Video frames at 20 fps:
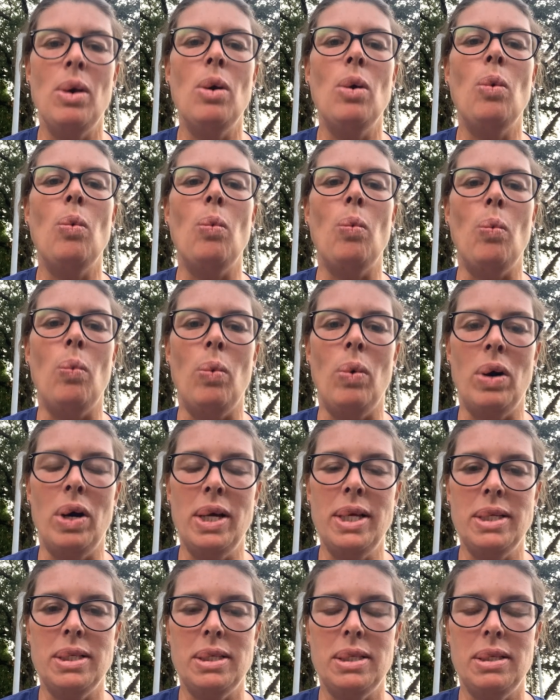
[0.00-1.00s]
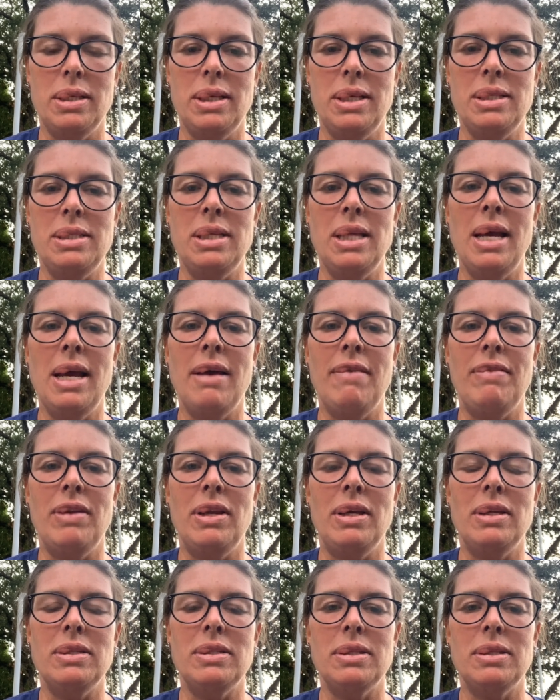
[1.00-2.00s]
What is the
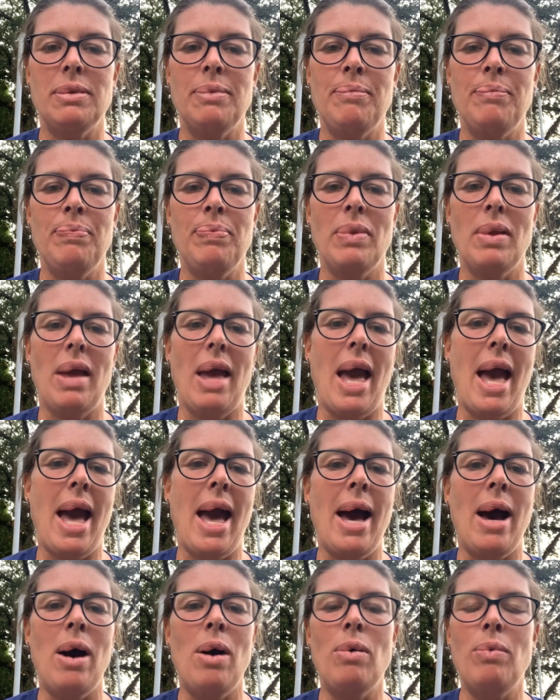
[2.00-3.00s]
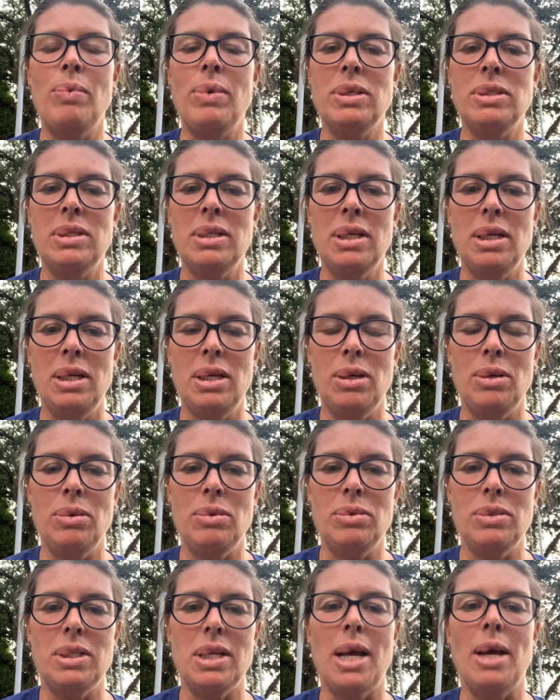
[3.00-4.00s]
evidence? How was it
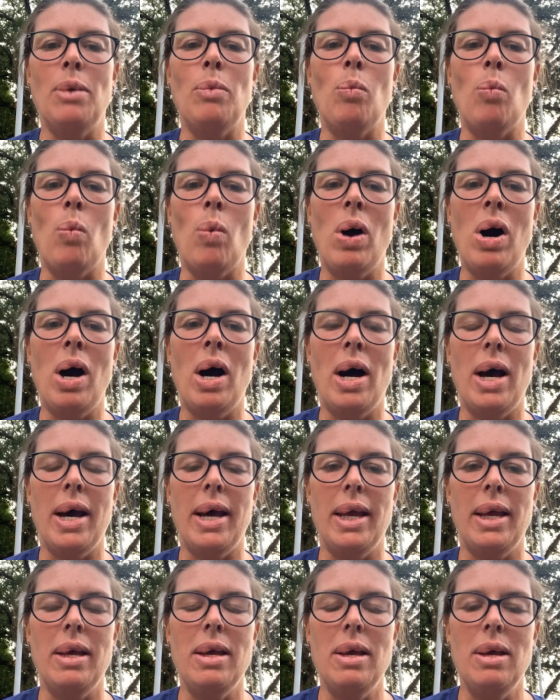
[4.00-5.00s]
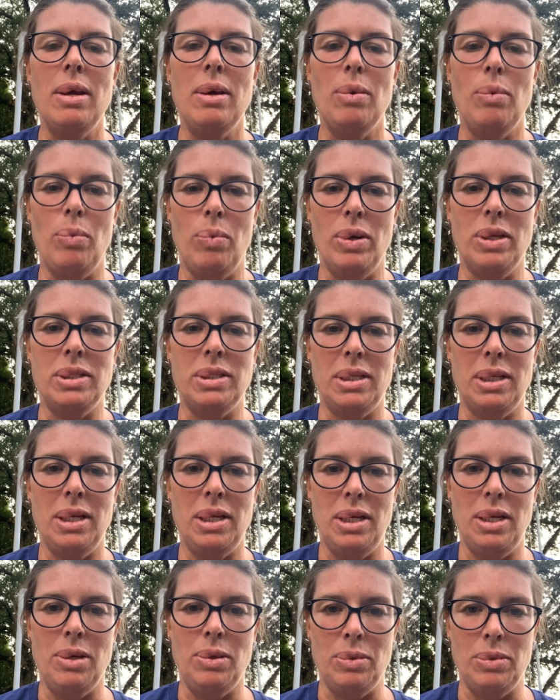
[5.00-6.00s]
used? And why was it
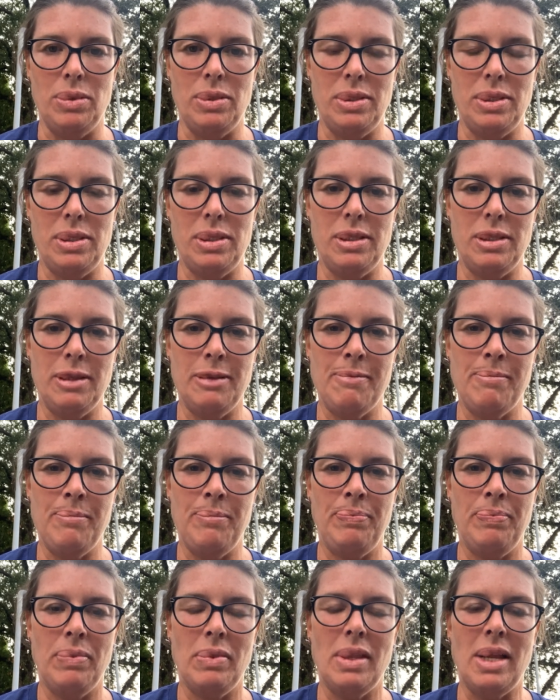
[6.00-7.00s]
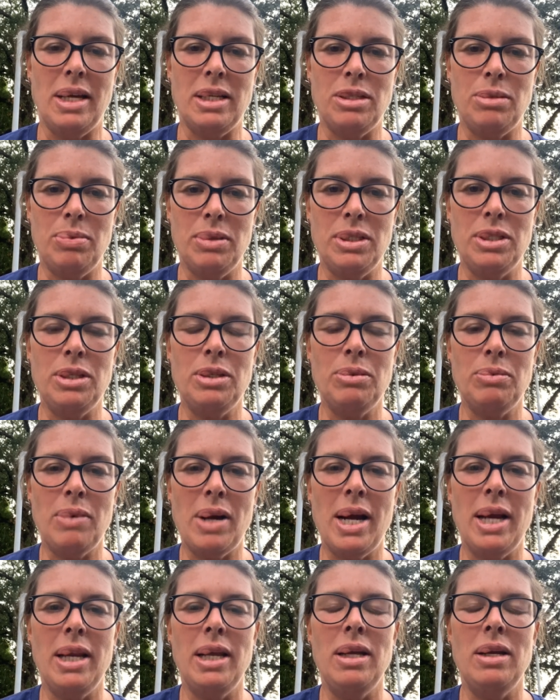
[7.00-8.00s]
used? That's what you're
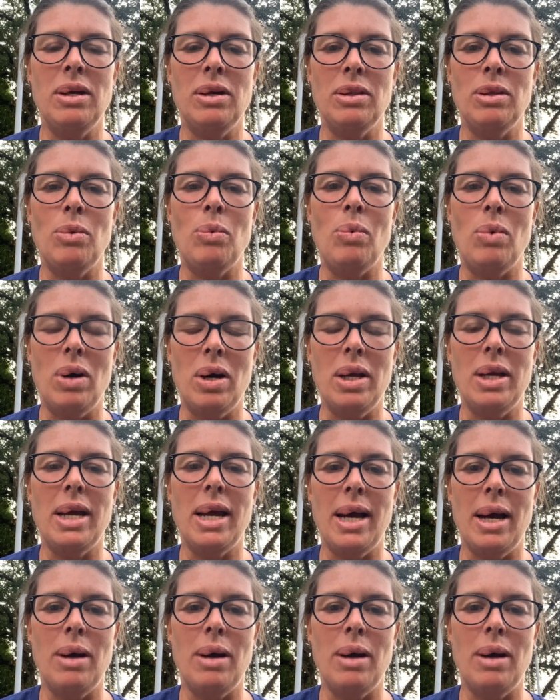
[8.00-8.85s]
writing on the what, how,